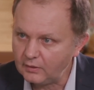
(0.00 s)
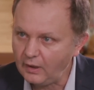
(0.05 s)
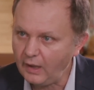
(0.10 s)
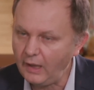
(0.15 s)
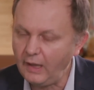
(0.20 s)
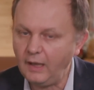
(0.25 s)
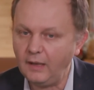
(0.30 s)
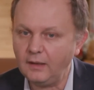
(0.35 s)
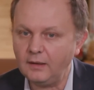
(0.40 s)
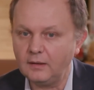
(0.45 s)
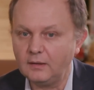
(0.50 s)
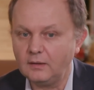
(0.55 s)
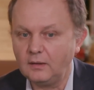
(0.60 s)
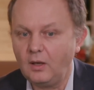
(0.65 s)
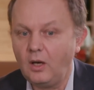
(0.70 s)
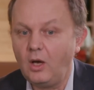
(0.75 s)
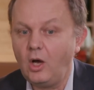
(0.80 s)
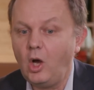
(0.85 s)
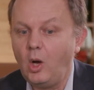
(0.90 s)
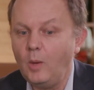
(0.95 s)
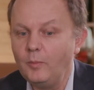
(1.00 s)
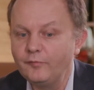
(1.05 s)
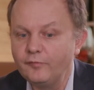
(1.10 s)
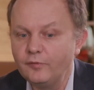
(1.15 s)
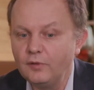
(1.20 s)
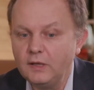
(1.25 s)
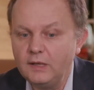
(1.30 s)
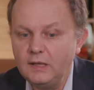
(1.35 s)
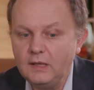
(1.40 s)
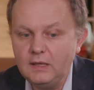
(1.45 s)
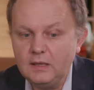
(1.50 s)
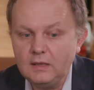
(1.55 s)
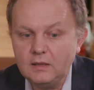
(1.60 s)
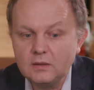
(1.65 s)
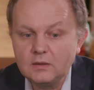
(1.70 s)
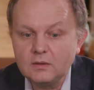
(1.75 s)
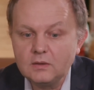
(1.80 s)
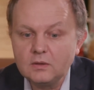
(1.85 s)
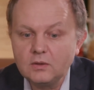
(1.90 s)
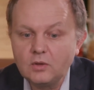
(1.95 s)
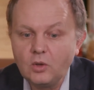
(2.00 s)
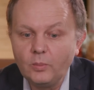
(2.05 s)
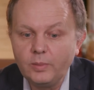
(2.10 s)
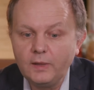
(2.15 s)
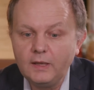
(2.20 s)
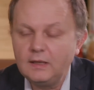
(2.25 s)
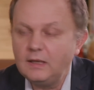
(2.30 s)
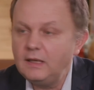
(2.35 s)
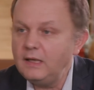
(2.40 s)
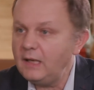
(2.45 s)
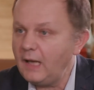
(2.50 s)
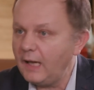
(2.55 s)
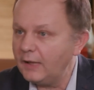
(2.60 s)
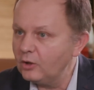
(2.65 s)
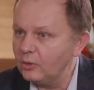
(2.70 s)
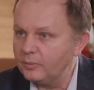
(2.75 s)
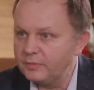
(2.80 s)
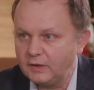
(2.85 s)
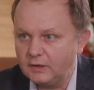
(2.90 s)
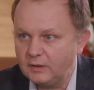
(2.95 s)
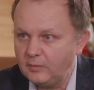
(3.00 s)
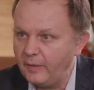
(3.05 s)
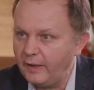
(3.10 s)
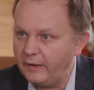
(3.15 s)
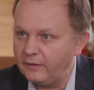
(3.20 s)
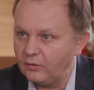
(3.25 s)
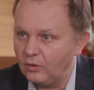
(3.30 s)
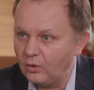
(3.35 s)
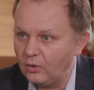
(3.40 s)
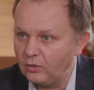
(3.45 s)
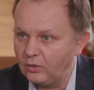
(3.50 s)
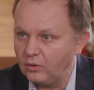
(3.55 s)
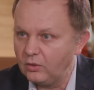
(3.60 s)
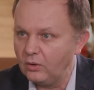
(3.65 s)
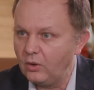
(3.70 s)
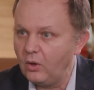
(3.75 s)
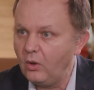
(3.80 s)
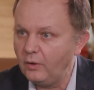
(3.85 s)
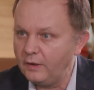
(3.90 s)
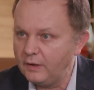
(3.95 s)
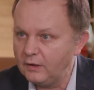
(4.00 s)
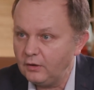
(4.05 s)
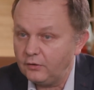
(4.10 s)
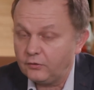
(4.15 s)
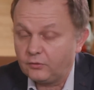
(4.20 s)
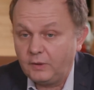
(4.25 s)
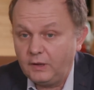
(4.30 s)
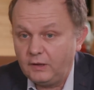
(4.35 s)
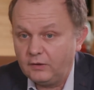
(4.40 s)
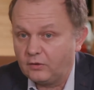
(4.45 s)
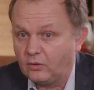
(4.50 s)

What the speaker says: and hopefully completely adopted by the whole industry.